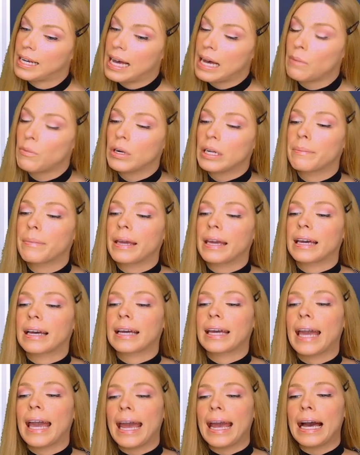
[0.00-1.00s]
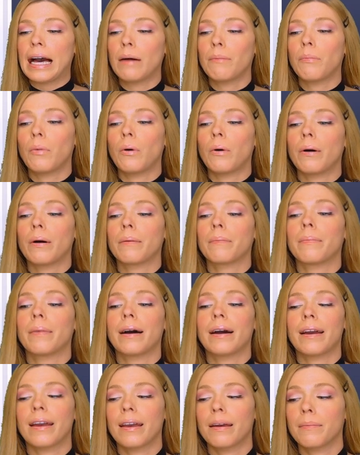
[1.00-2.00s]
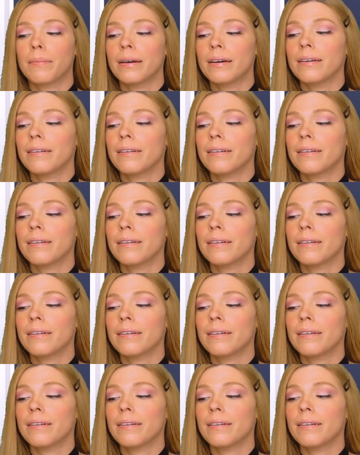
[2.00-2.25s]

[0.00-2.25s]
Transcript: I want to be a cowboy, baby.